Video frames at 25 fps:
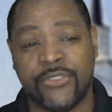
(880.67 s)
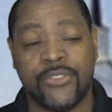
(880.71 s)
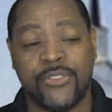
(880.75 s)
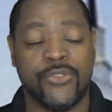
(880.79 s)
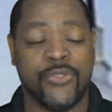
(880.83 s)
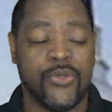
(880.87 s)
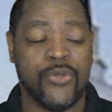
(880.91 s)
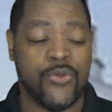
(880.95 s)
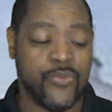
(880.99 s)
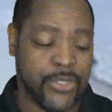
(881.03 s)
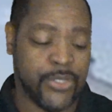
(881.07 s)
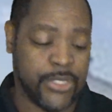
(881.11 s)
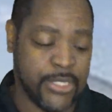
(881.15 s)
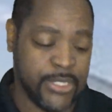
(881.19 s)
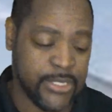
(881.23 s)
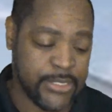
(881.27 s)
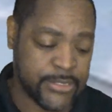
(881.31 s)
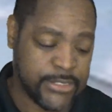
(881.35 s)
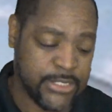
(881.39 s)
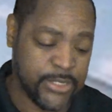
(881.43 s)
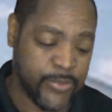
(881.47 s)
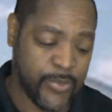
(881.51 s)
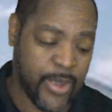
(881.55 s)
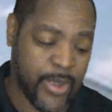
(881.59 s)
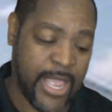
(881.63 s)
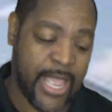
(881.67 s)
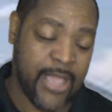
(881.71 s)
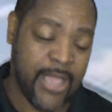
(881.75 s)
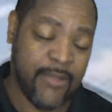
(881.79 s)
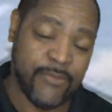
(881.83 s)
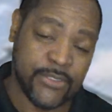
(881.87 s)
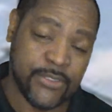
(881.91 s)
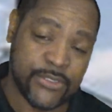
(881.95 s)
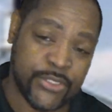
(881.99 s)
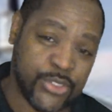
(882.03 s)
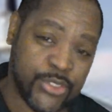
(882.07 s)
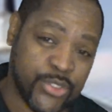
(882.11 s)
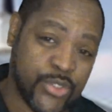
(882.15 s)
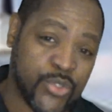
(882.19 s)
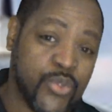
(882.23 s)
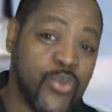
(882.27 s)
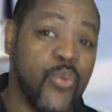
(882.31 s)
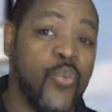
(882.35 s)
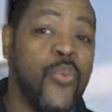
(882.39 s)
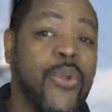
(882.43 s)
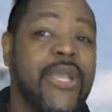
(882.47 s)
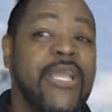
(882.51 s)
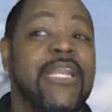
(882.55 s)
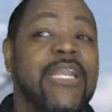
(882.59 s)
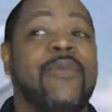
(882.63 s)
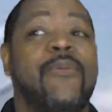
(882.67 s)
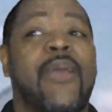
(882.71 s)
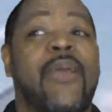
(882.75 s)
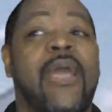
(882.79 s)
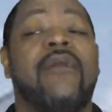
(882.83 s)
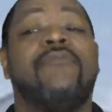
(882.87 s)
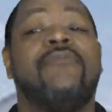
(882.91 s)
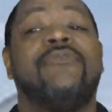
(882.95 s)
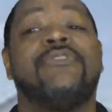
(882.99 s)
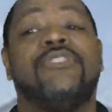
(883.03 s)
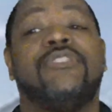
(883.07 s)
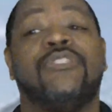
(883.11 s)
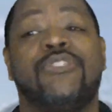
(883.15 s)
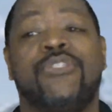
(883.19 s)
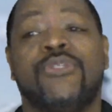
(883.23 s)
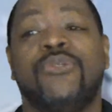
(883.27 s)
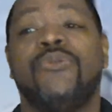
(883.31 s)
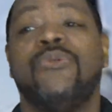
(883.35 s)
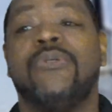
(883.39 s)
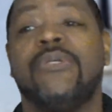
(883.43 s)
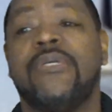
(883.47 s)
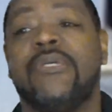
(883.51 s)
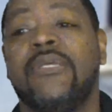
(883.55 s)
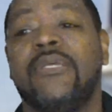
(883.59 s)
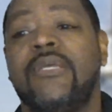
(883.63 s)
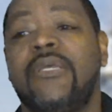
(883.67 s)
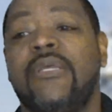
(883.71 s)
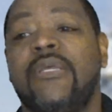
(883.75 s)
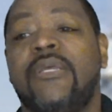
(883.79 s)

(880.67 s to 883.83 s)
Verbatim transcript: to know what it is He would have us to do, when He would have us to do it.